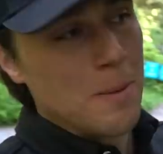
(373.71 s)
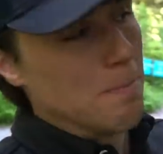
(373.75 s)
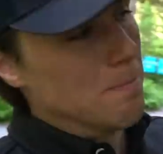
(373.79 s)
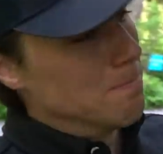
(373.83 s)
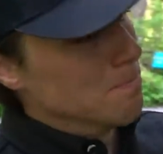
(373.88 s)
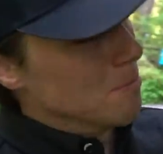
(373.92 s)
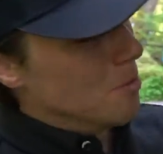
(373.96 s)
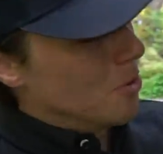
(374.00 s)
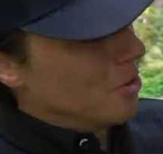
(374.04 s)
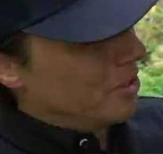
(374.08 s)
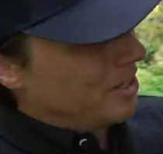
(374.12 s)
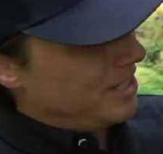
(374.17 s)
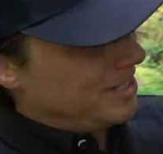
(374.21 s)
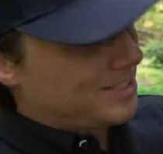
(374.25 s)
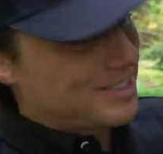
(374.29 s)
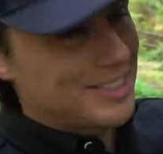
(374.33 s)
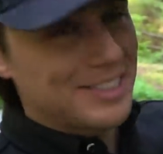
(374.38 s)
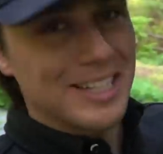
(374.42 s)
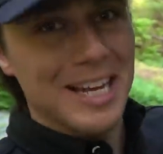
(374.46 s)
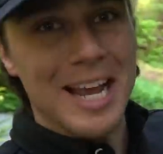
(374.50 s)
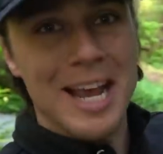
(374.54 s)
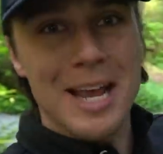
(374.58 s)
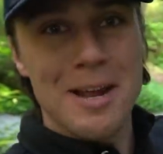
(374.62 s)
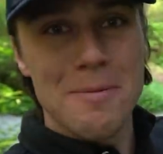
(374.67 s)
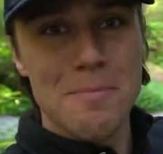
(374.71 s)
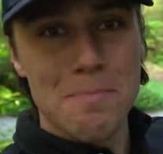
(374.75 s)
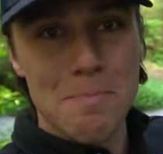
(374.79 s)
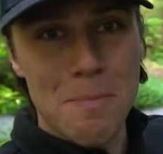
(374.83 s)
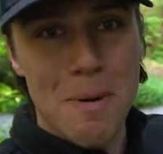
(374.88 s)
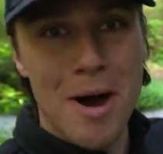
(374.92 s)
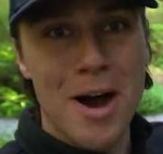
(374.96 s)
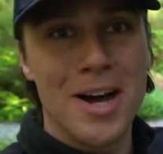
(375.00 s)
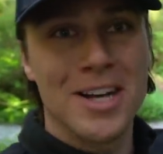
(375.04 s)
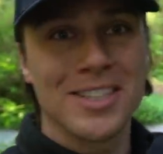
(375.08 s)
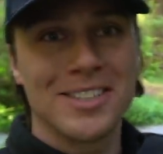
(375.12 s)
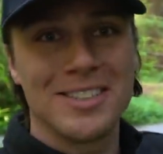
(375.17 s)
moist and
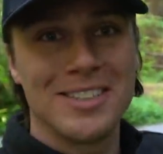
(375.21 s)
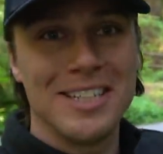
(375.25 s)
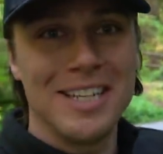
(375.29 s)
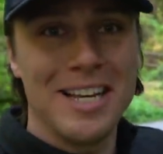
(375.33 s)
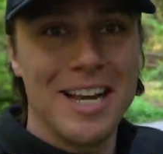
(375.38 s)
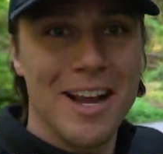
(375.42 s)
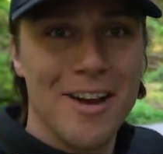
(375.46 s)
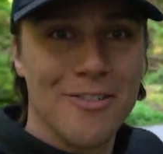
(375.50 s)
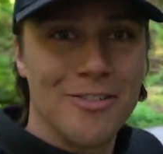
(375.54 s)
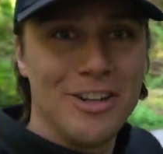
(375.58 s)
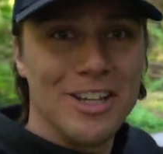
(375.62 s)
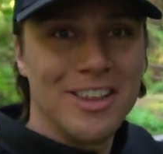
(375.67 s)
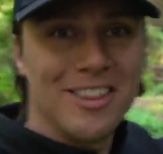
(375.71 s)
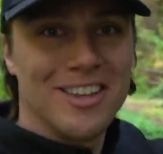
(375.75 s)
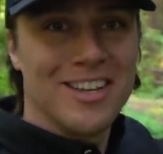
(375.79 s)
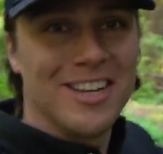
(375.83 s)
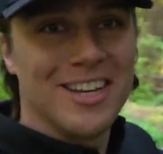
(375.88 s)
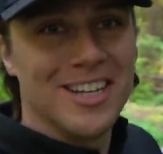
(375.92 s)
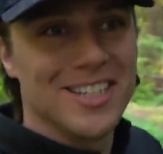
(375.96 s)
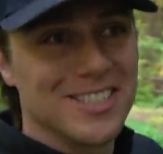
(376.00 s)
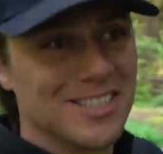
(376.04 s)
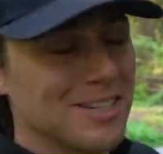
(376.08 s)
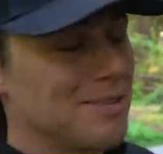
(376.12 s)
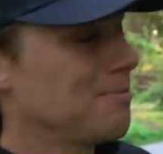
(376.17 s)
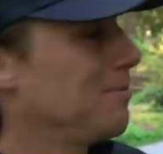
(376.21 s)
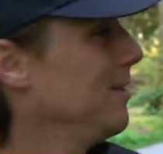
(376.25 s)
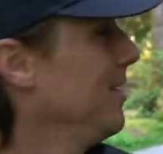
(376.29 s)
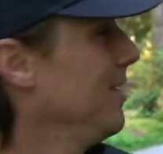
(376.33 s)
mossy everything is up